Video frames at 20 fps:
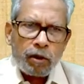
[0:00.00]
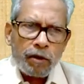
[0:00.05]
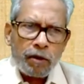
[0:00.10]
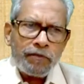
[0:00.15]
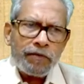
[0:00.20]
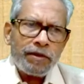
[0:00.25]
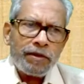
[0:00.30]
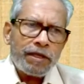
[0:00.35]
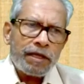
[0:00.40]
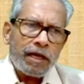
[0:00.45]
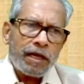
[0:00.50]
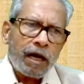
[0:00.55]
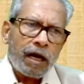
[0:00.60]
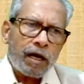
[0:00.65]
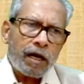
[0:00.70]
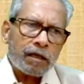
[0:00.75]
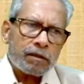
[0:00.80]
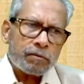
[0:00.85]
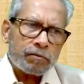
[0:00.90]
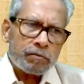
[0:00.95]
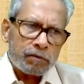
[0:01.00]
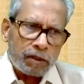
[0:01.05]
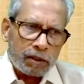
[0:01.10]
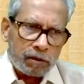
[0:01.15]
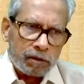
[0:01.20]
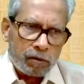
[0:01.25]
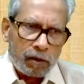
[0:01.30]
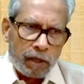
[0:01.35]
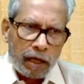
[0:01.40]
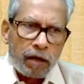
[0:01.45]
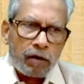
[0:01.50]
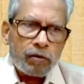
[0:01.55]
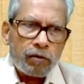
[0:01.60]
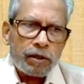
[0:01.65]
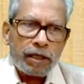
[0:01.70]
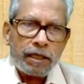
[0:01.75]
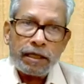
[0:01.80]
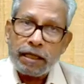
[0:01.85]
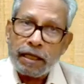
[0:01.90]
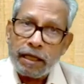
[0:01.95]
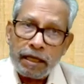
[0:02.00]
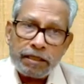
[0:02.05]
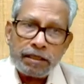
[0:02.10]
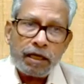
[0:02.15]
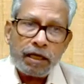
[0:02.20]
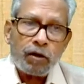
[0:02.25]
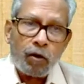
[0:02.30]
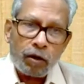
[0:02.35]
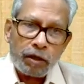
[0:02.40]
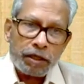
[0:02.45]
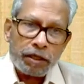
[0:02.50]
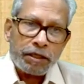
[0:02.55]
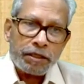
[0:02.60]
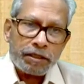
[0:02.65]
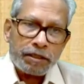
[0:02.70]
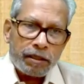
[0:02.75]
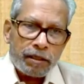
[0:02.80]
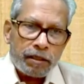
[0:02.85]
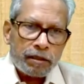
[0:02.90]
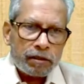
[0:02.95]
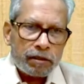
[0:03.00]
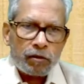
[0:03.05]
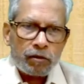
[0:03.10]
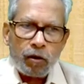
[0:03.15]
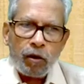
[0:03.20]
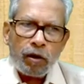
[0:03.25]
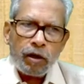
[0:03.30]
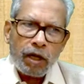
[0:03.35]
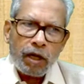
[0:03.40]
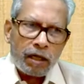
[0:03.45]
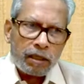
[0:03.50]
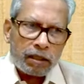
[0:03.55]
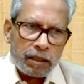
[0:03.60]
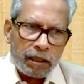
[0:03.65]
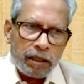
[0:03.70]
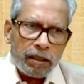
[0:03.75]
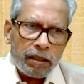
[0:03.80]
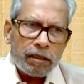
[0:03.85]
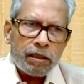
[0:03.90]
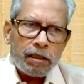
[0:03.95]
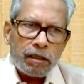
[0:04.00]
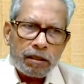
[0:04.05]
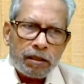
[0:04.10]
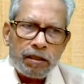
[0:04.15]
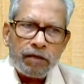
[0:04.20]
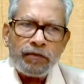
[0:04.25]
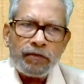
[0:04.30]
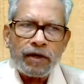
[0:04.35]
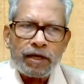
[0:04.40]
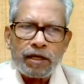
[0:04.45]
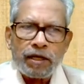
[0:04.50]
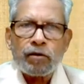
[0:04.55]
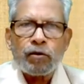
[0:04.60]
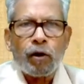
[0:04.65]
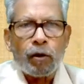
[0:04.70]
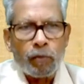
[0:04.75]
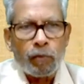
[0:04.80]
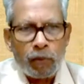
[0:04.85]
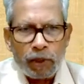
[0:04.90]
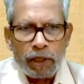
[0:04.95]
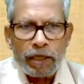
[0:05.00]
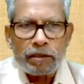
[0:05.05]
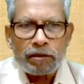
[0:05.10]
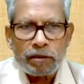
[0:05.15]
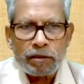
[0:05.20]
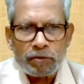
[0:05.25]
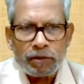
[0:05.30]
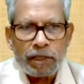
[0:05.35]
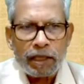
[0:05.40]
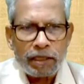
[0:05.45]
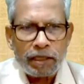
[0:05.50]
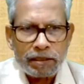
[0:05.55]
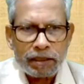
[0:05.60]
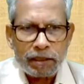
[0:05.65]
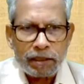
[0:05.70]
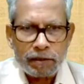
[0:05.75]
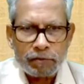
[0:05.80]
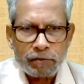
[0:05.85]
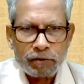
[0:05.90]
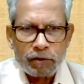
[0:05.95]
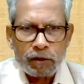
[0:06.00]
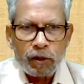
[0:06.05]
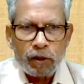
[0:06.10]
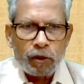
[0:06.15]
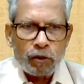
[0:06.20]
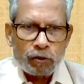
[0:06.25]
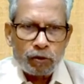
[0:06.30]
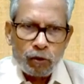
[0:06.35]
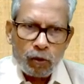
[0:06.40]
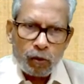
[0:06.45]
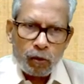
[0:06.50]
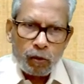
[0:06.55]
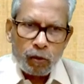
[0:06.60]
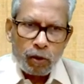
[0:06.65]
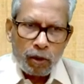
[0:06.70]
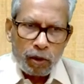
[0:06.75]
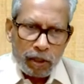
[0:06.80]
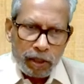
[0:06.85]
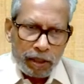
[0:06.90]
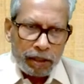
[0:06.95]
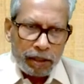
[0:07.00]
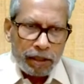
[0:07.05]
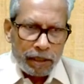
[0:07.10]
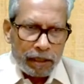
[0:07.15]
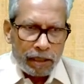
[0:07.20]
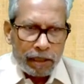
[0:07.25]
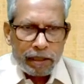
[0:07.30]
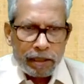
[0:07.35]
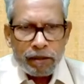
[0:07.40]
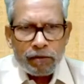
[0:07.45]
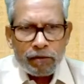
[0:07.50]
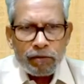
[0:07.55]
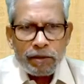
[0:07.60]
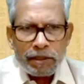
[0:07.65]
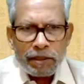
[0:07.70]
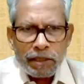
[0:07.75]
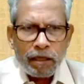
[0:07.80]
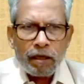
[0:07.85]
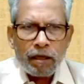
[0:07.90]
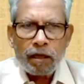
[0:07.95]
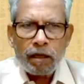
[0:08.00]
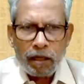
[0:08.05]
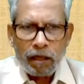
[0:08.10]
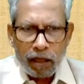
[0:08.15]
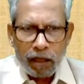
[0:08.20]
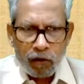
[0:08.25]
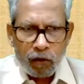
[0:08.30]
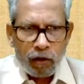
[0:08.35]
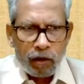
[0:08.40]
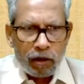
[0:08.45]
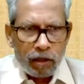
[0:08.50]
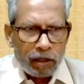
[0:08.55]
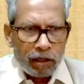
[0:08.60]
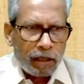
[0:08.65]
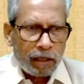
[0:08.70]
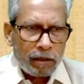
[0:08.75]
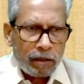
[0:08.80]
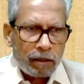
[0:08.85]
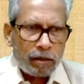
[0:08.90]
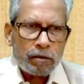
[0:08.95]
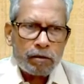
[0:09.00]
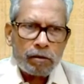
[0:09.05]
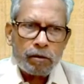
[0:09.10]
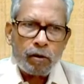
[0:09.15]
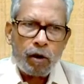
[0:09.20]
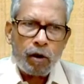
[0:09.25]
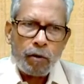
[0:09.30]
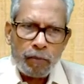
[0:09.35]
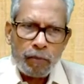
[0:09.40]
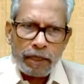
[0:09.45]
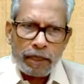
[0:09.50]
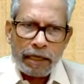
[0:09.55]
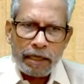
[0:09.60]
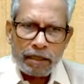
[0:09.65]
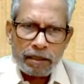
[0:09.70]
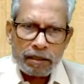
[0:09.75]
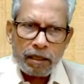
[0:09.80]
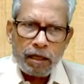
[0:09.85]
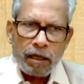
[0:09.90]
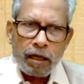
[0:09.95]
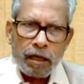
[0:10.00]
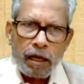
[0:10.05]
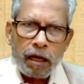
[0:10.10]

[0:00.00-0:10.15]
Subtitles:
everything are the accounting and HR audit. These all are the different components of the HRMs. So individual all the component